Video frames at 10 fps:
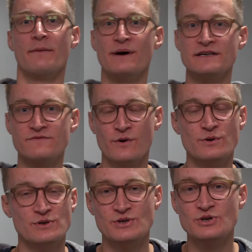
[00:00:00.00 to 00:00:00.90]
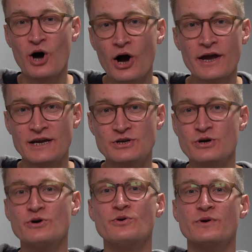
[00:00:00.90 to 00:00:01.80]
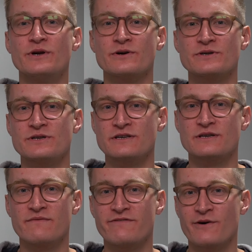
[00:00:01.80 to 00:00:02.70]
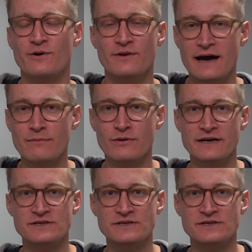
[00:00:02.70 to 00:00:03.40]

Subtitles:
BestPhotos is talking to your system photo library.